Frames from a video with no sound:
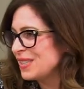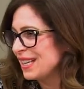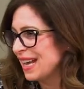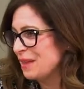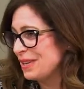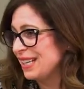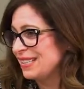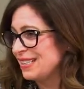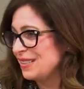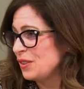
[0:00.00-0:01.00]
say that,
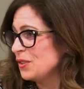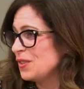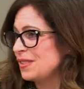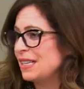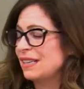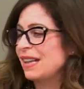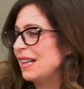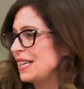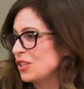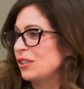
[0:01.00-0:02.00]
because there's
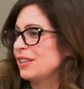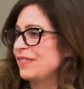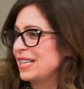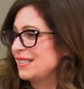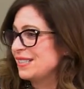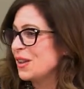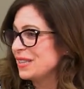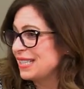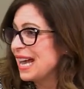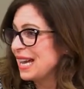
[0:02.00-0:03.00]
technological advances all
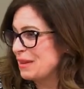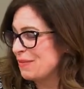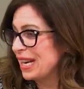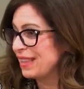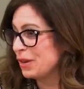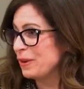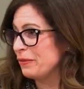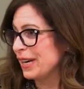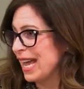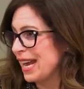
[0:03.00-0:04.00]
the time, but I think we
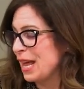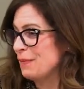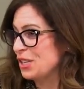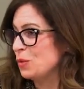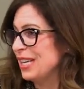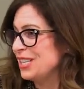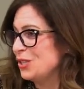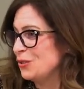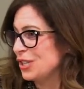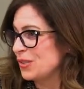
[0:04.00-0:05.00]
forget how much we can
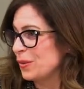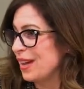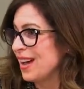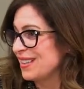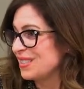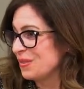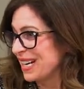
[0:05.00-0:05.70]
do just with us,